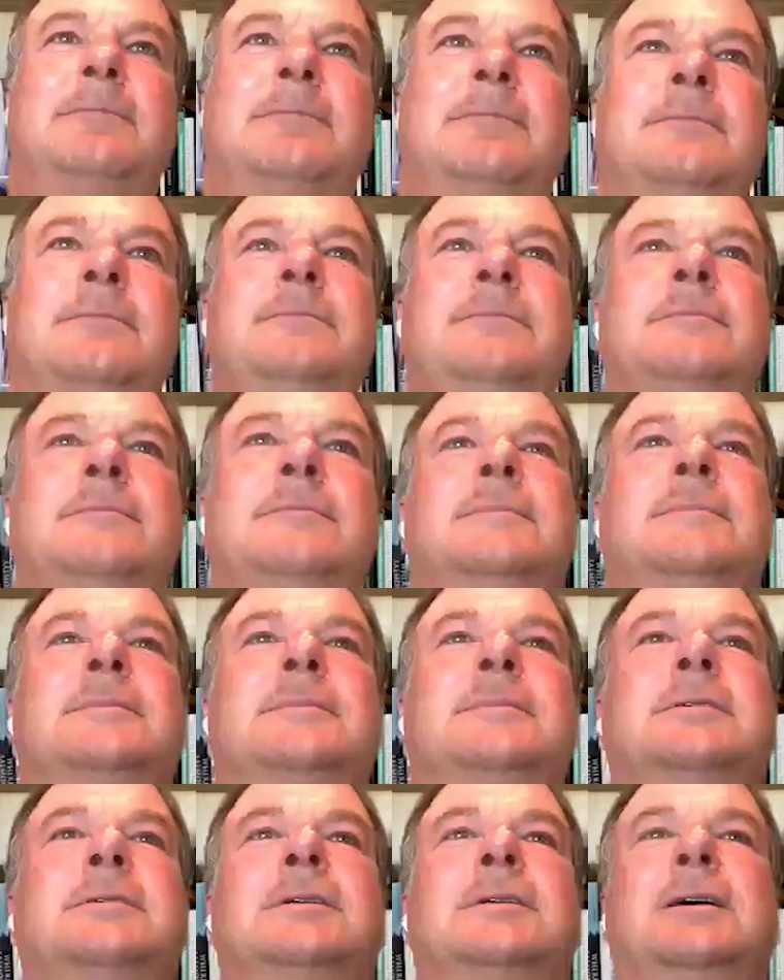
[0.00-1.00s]
I don't have
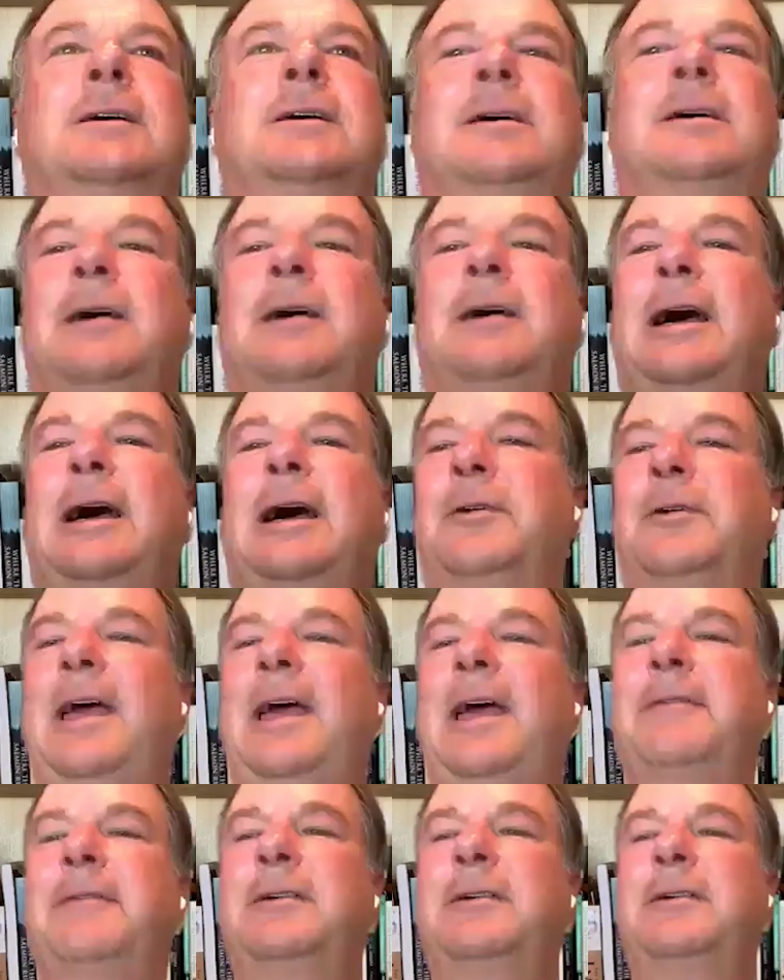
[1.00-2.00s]
any right now,
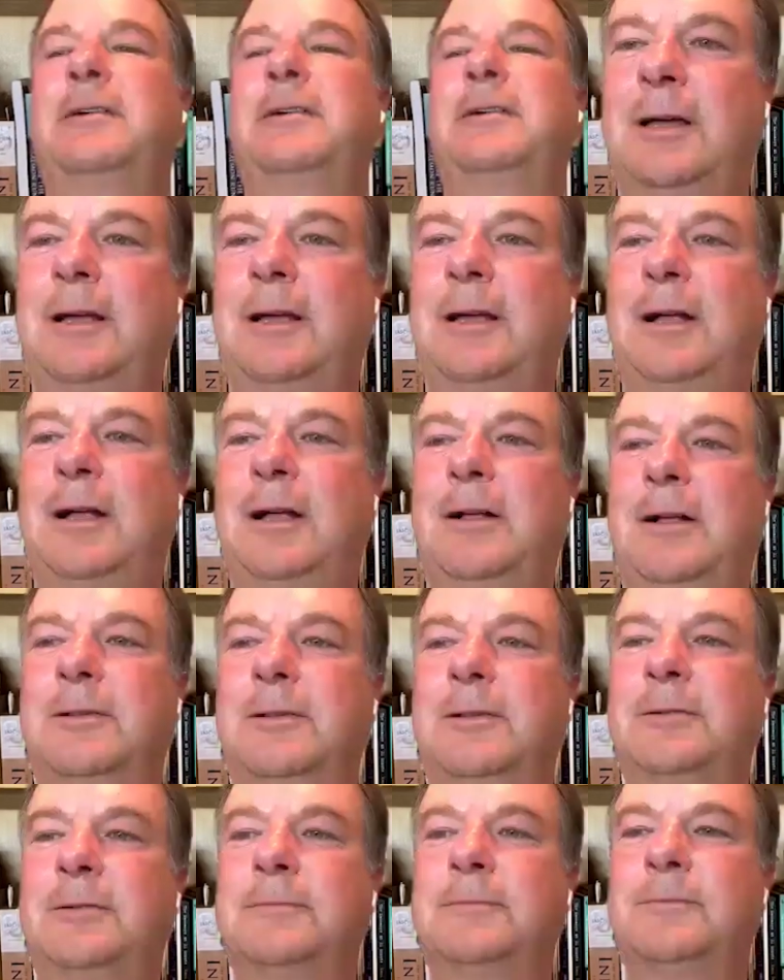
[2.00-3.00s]
but
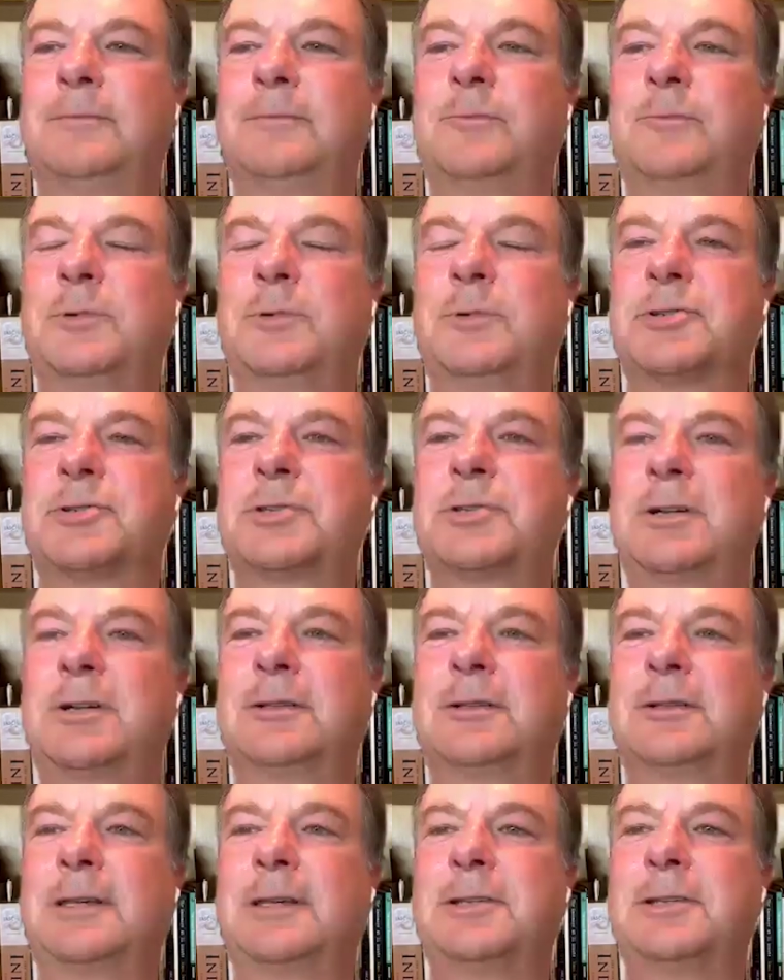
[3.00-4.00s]
we'll certainly try
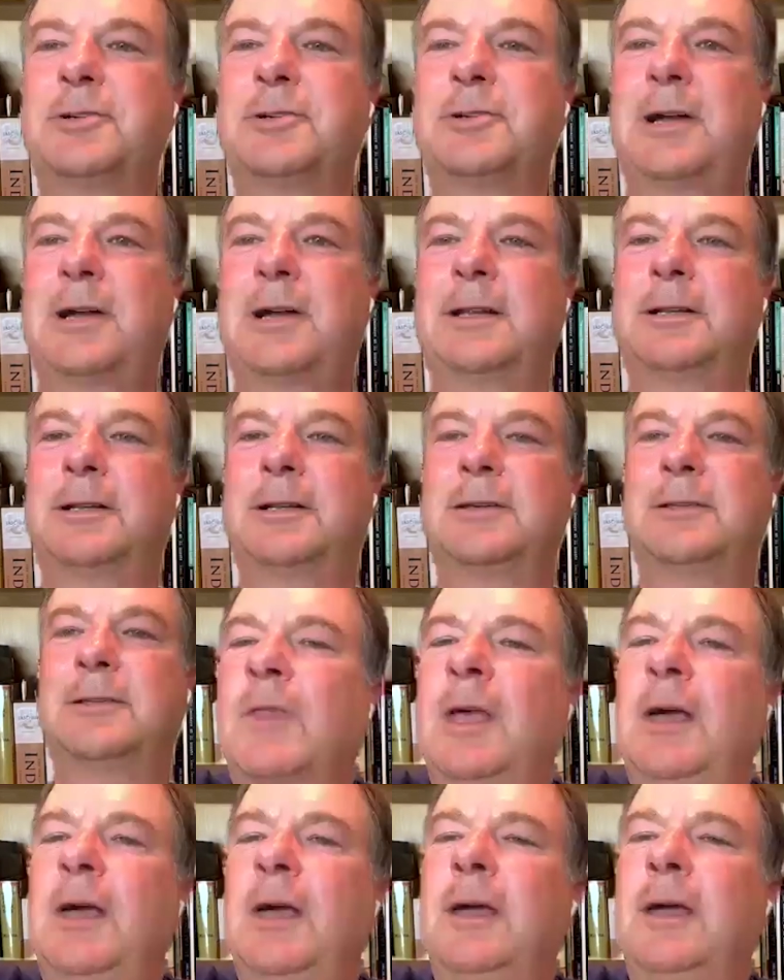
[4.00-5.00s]
to do that.
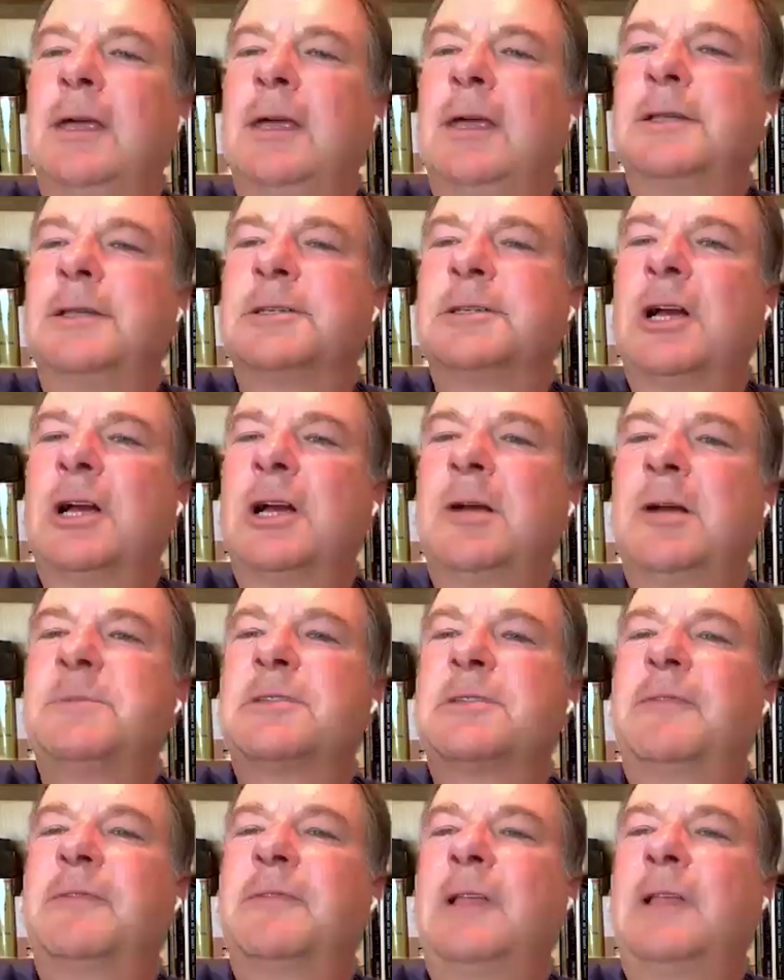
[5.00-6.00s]
In terms of
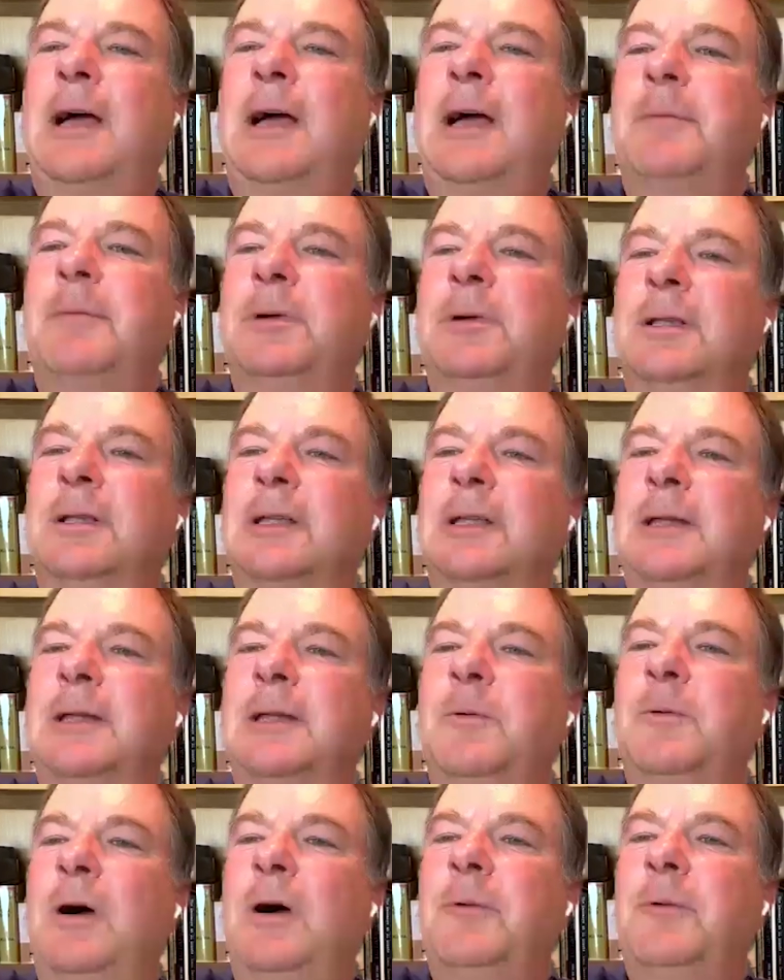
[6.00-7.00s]
liability, what record
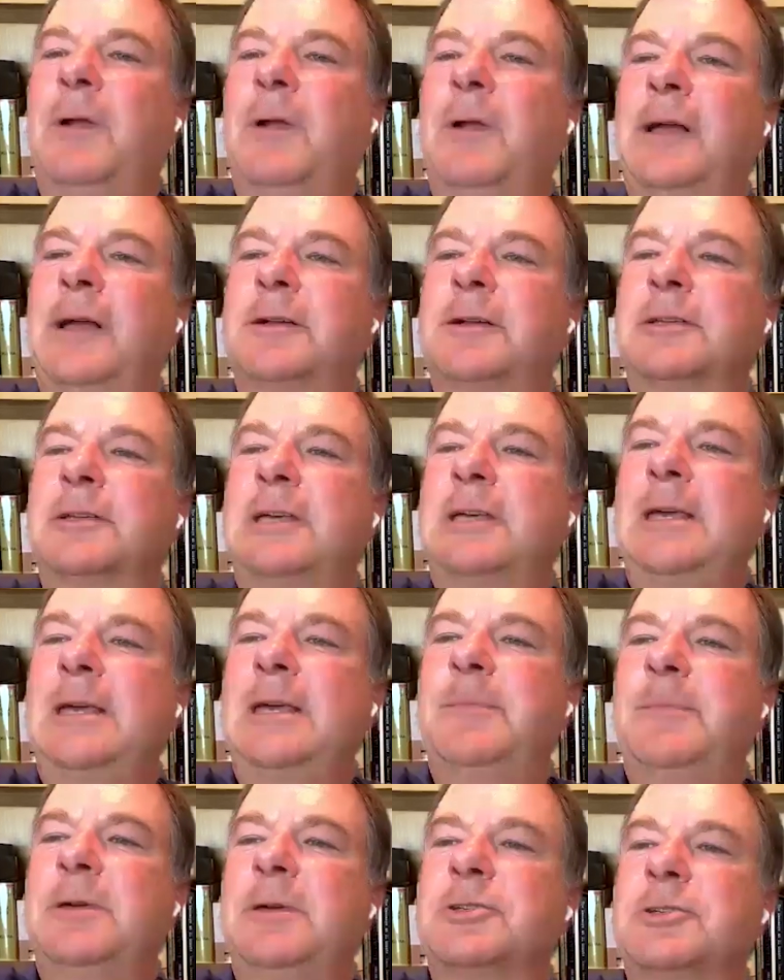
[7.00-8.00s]
keeping should we do to
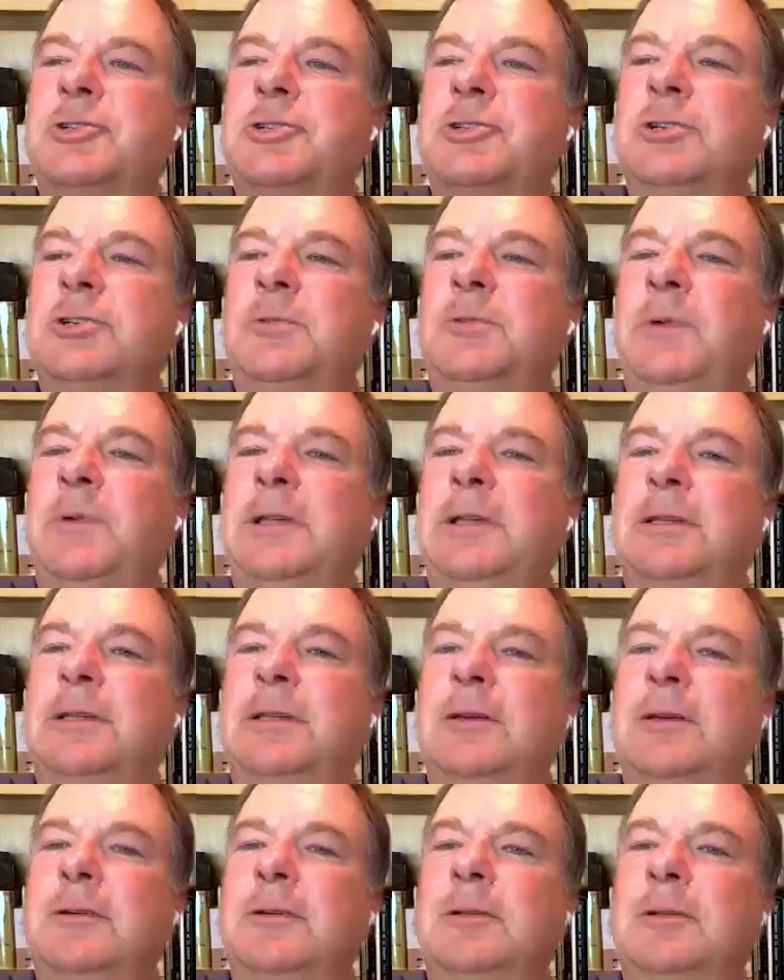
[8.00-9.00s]
be able to prove that
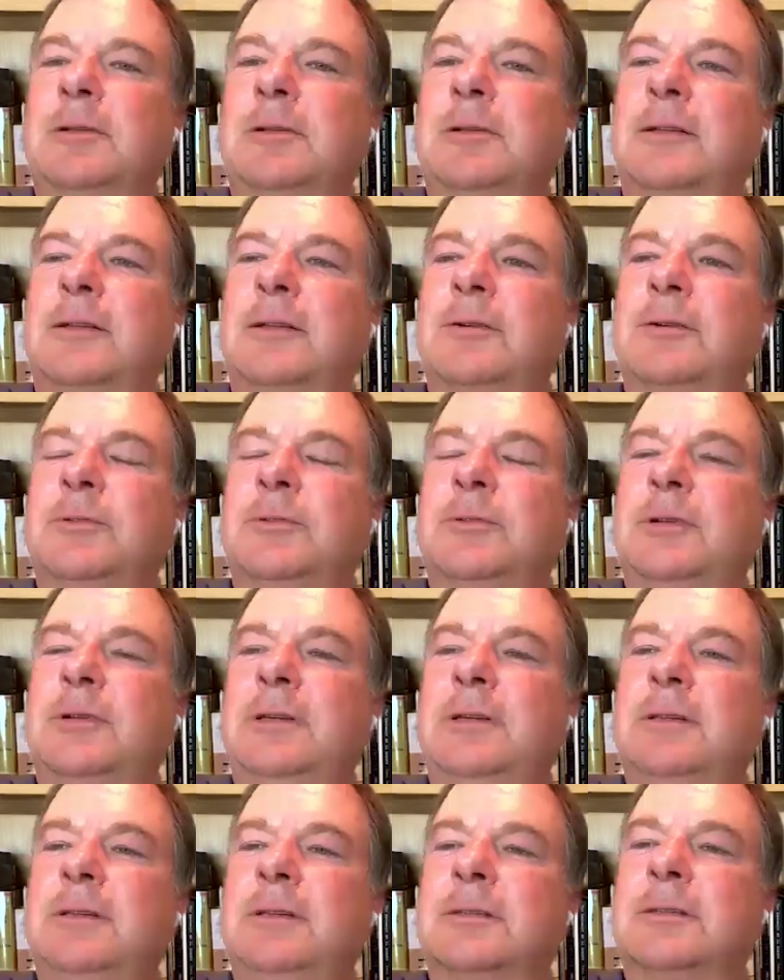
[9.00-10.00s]
we have followed
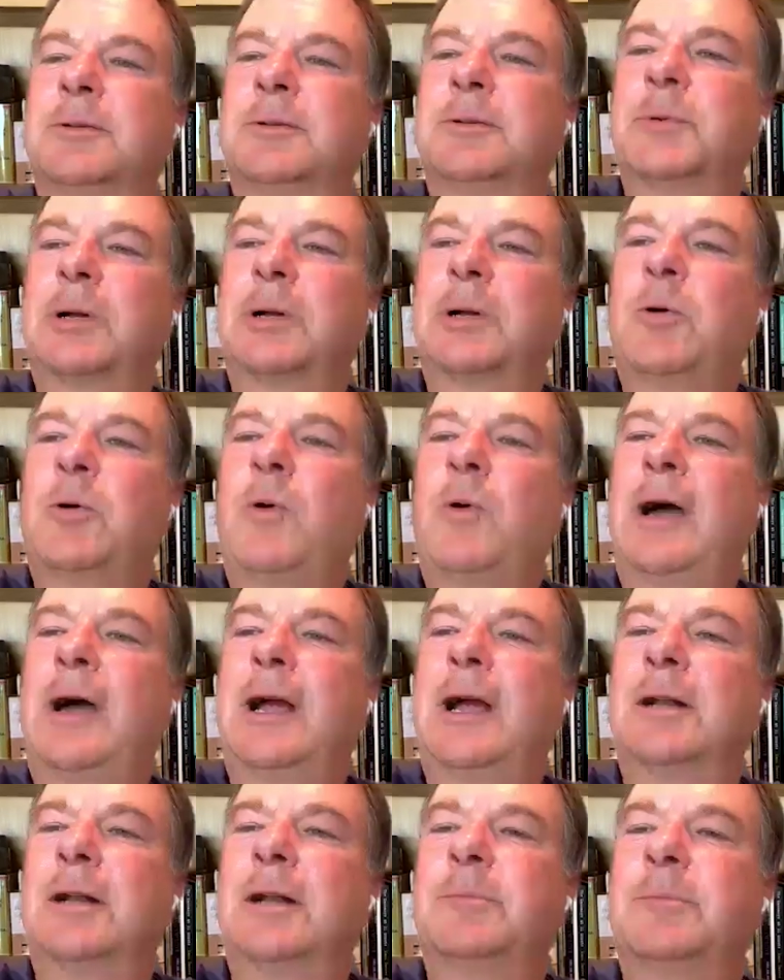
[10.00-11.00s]
the required
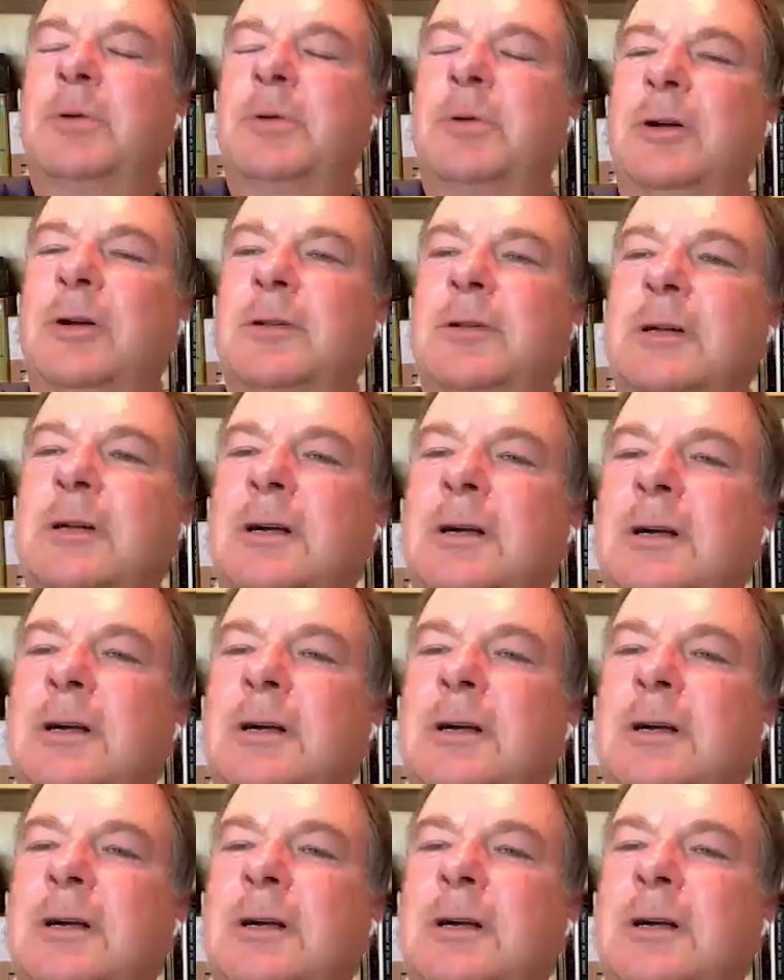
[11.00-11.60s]
protocols?